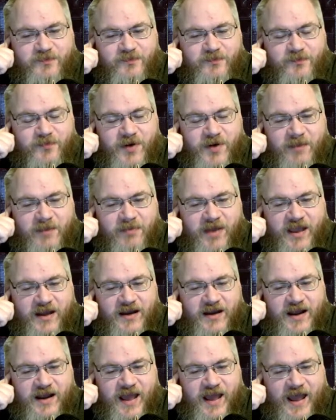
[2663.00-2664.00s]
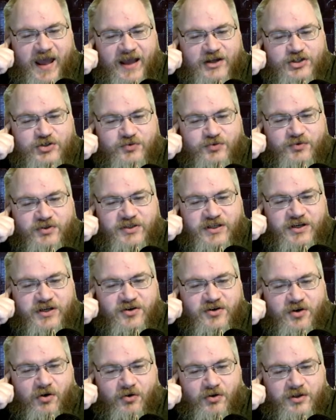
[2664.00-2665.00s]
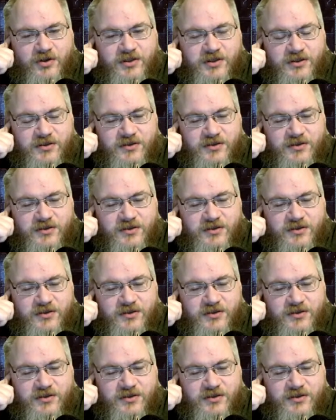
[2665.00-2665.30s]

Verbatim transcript: spray paint an actual deer gold.